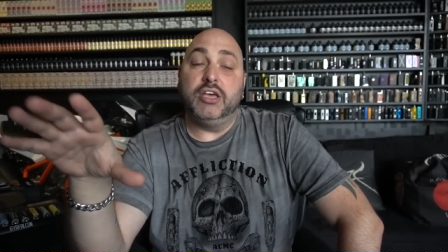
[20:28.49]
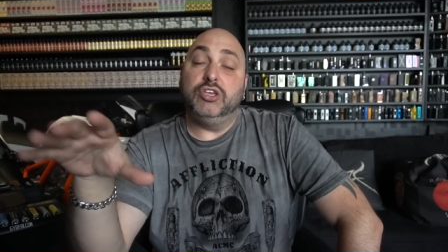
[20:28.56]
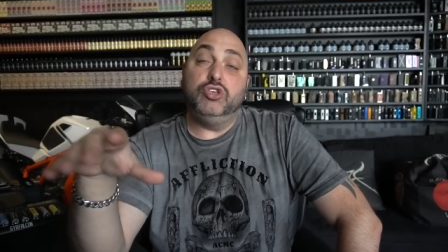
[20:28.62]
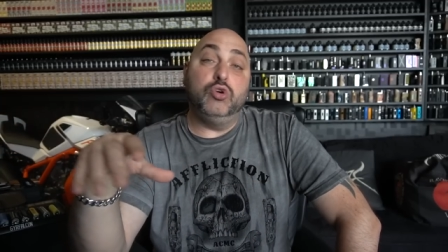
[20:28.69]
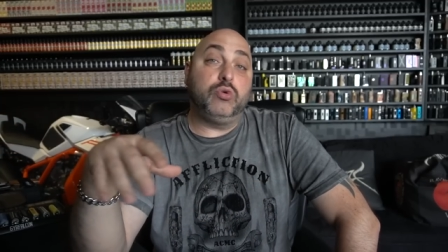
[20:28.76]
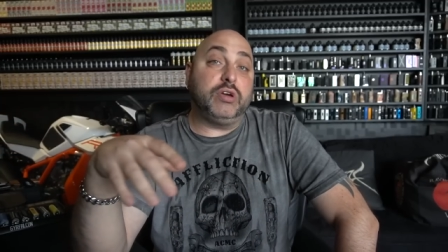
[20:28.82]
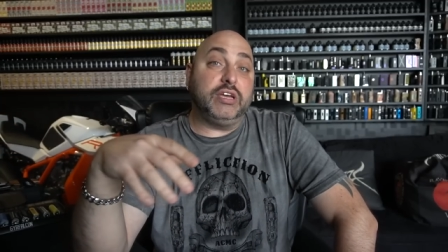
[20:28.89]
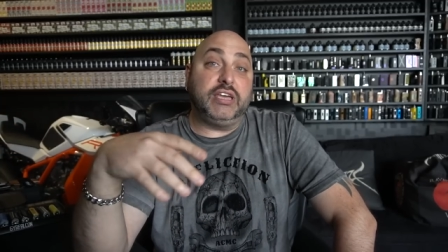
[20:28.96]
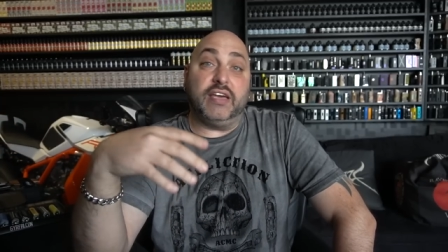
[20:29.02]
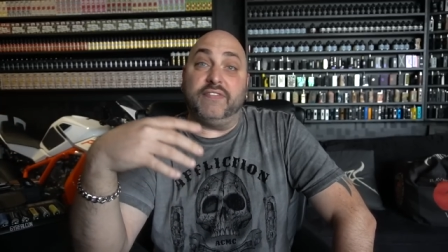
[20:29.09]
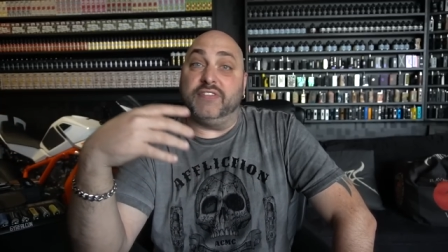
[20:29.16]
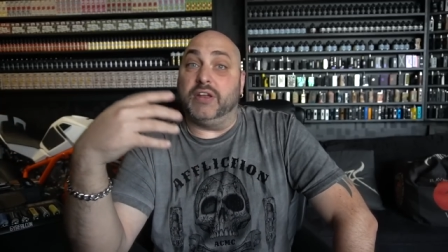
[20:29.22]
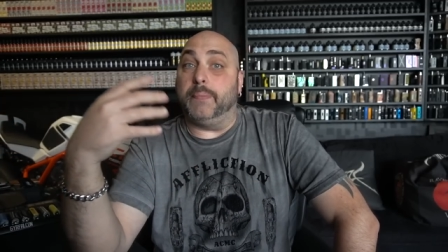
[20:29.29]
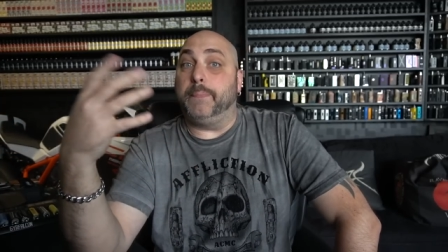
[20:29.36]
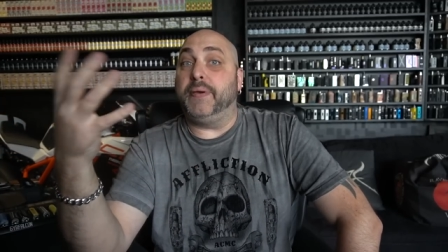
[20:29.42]
You could give
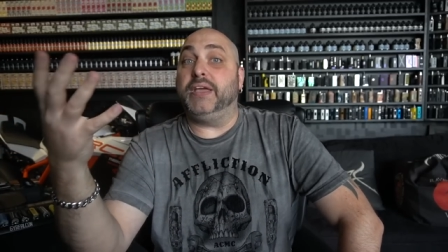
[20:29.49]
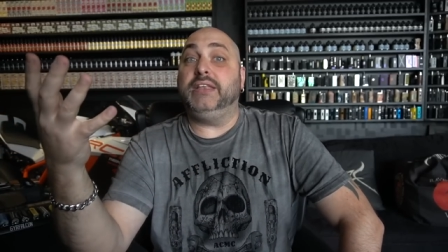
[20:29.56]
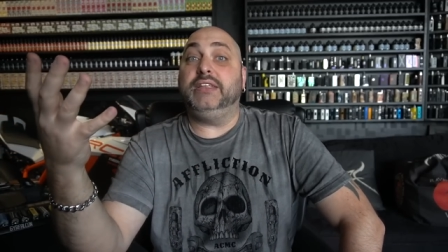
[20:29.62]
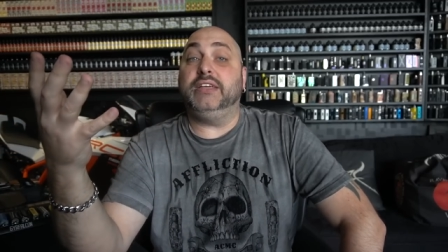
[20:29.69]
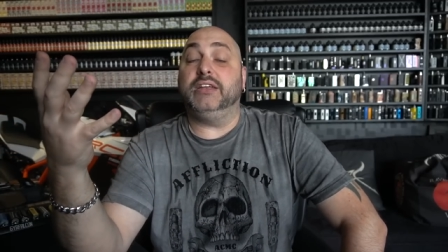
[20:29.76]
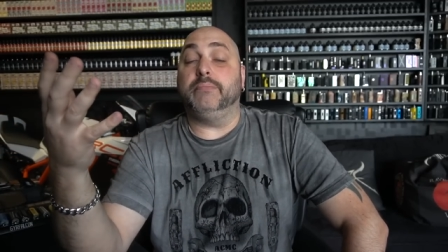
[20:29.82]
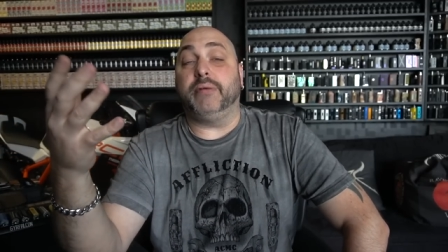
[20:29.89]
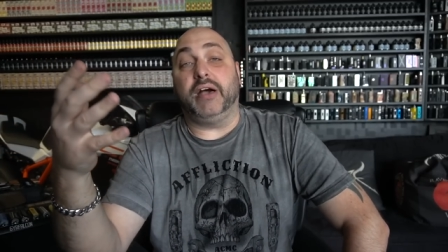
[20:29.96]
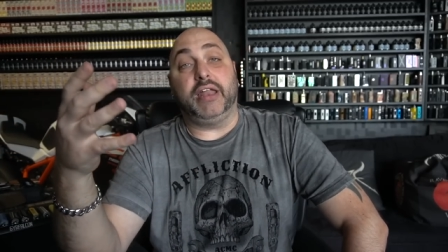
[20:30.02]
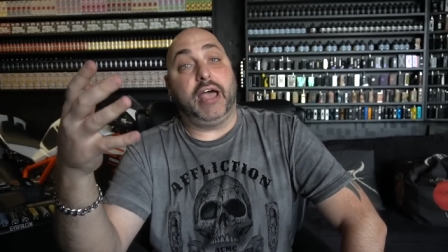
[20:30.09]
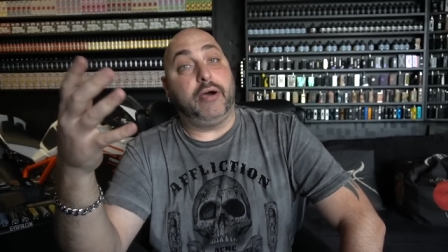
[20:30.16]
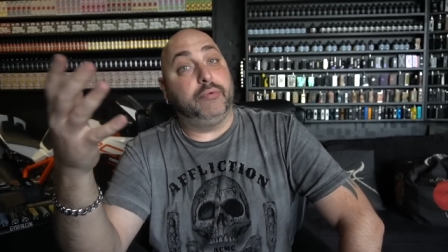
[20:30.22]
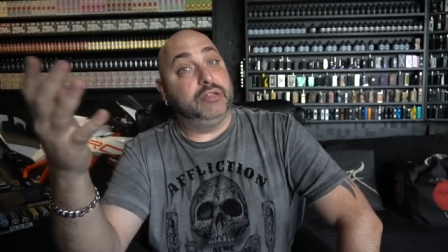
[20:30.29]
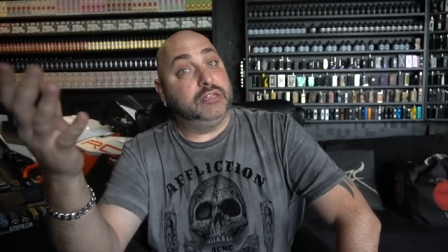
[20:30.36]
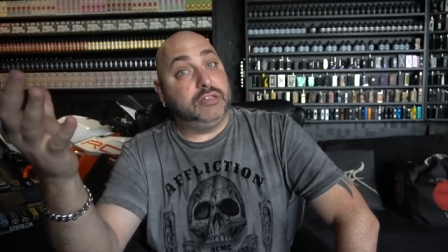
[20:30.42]
an opinion about
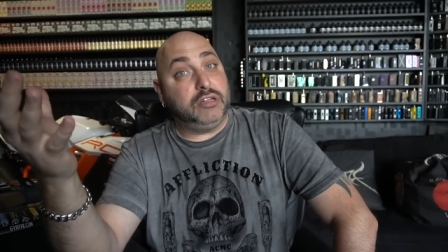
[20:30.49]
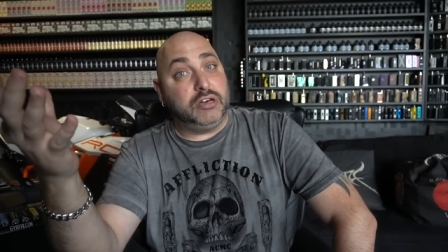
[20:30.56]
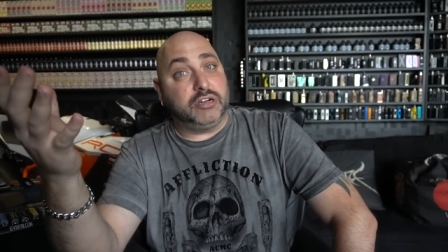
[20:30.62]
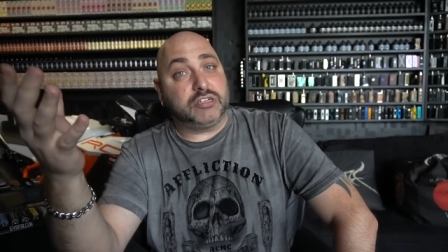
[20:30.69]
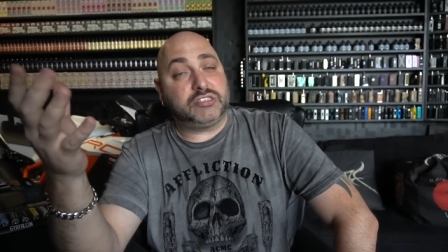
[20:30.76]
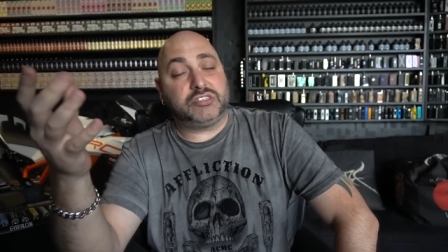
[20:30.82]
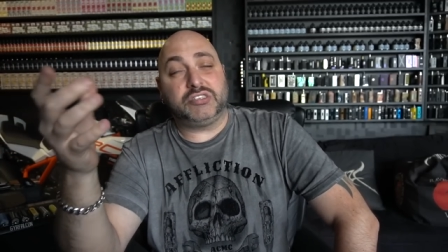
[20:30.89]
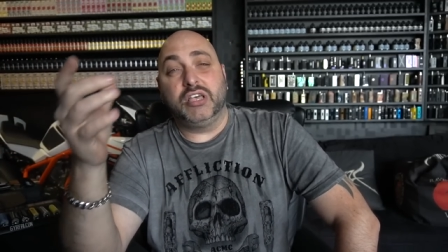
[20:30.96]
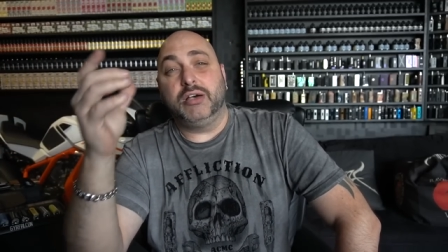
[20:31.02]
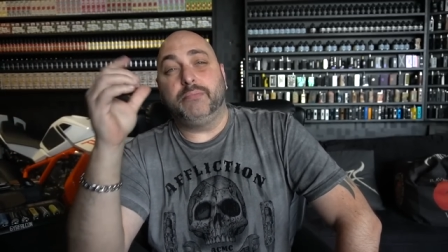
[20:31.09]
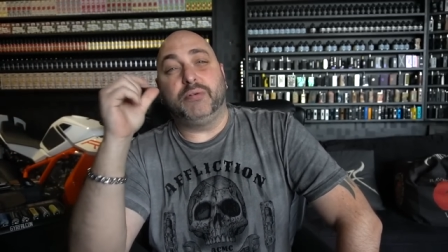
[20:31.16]
how it looks,